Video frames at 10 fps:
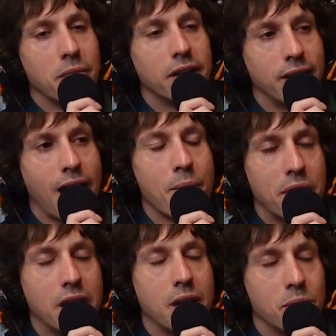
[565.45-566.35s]
like not
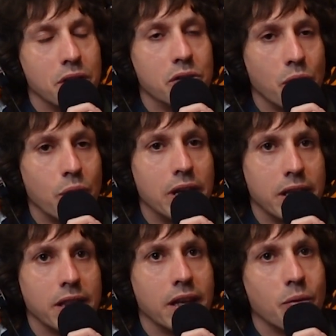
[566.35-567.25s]
being able to do
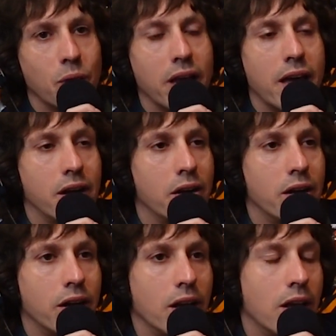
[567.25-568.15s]
anything. We had our